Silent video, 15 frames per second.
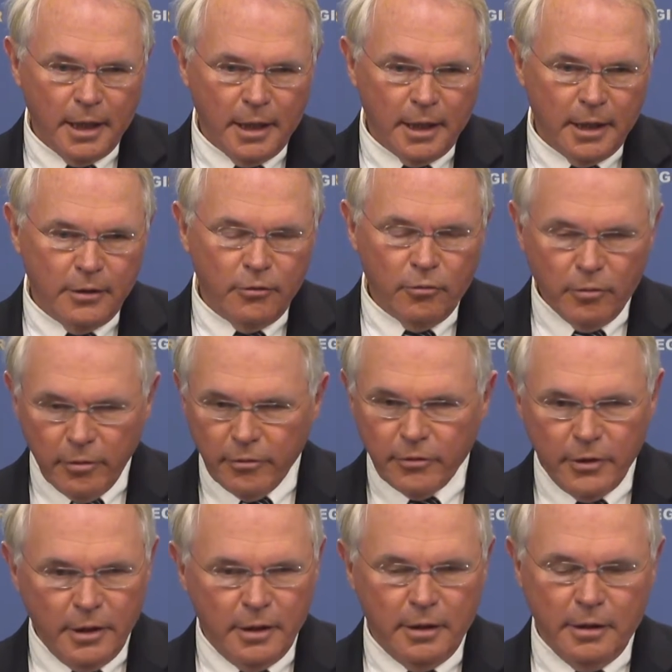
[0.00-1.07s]
And nor
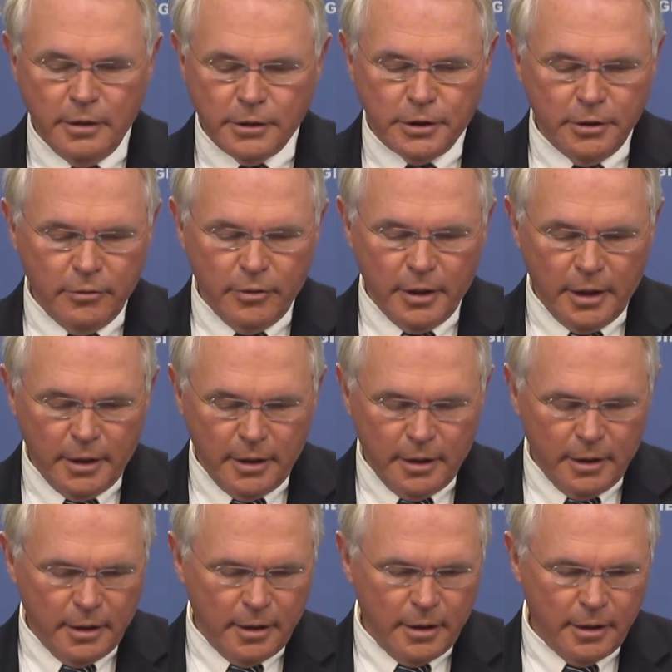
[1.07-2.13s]
is it an issue that
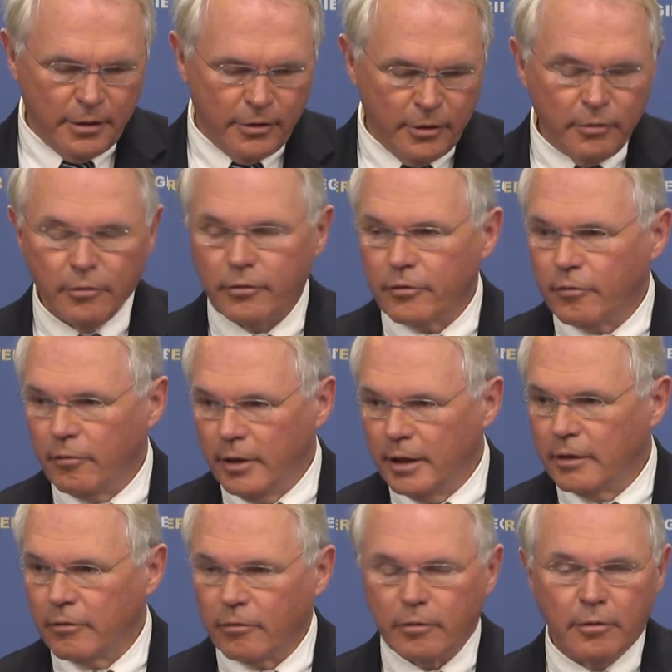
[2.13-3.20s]
the North
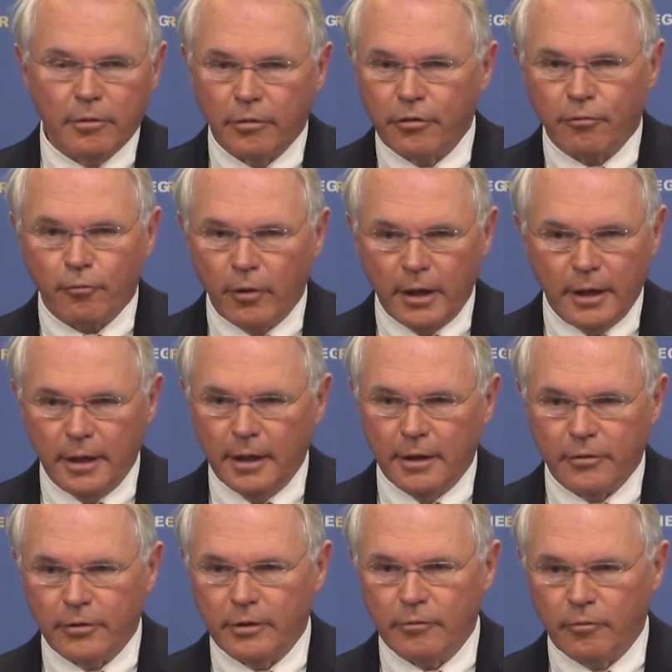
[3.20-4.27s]
Koreans are going to threaten
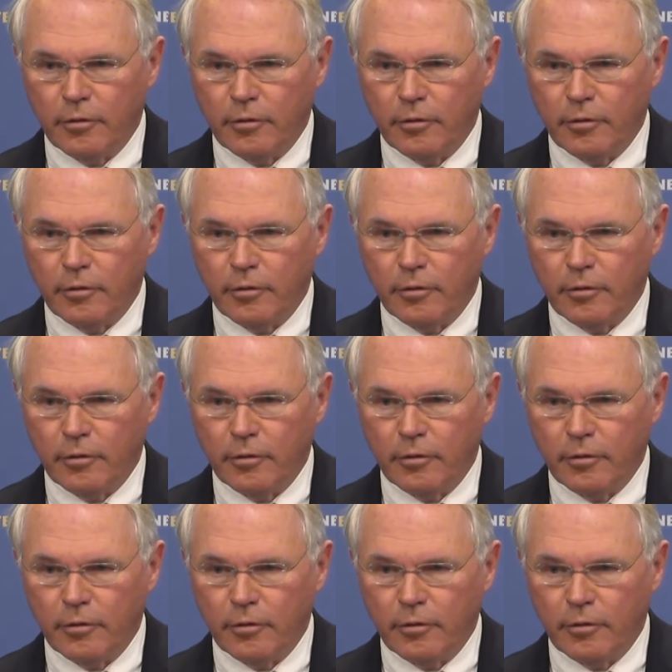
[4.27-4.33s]
us at